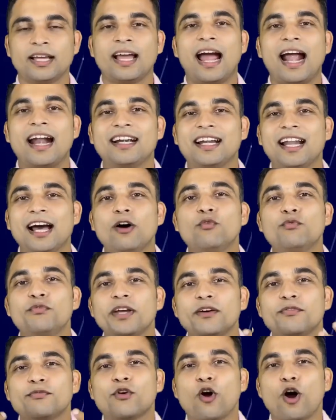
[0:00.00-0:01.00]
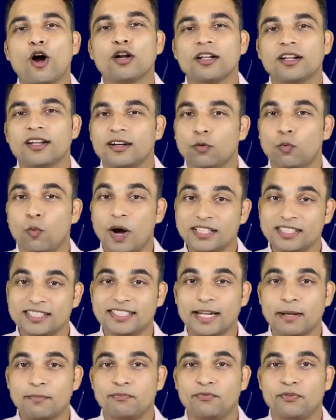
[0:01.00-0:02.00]
And now we have gone one
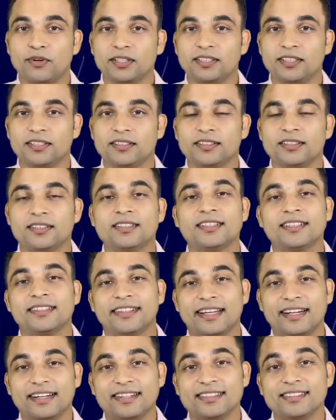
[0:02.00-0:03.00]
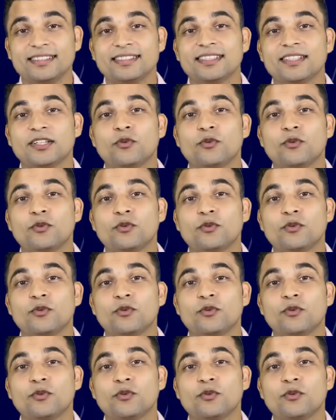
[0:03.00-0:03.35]
step further. That is,